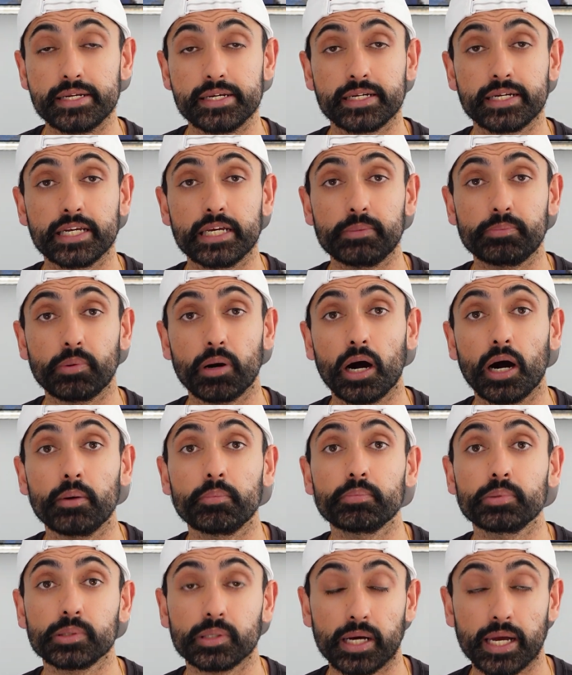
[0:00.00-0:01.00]
to keep
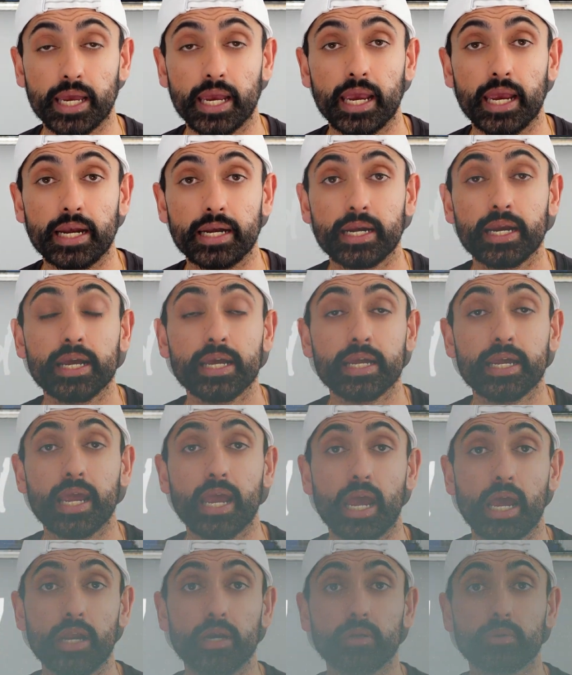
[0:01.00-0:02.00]
on playing
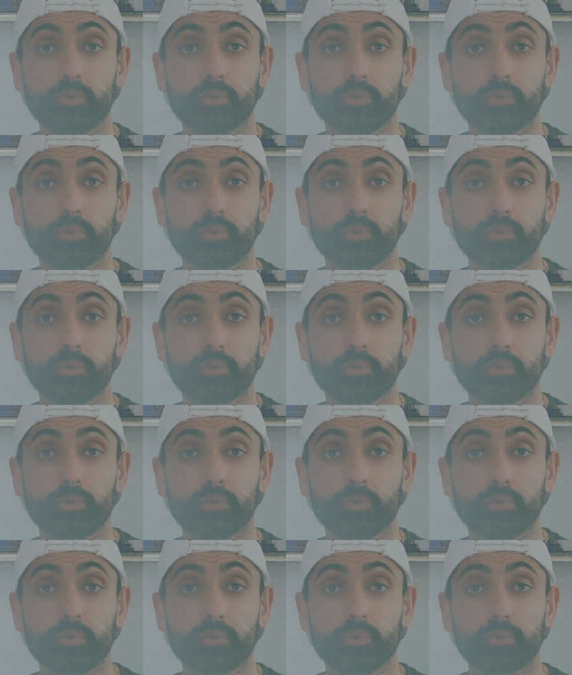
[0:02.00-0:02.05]
and